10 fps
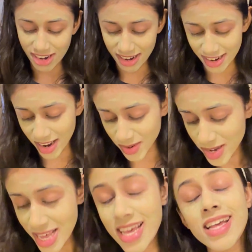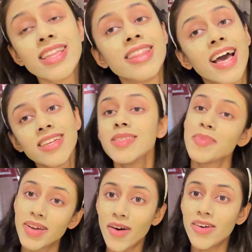right now. That is
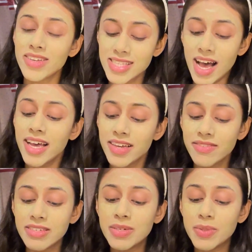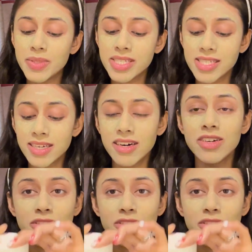because I have used the